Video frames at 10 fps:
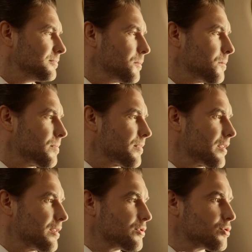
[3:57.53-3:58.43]
They have a certain
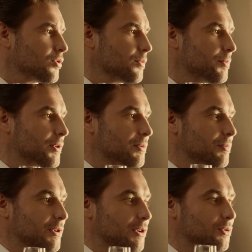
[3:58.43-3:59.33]
way that they carry
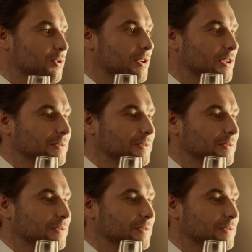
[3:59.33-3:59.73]
themselves.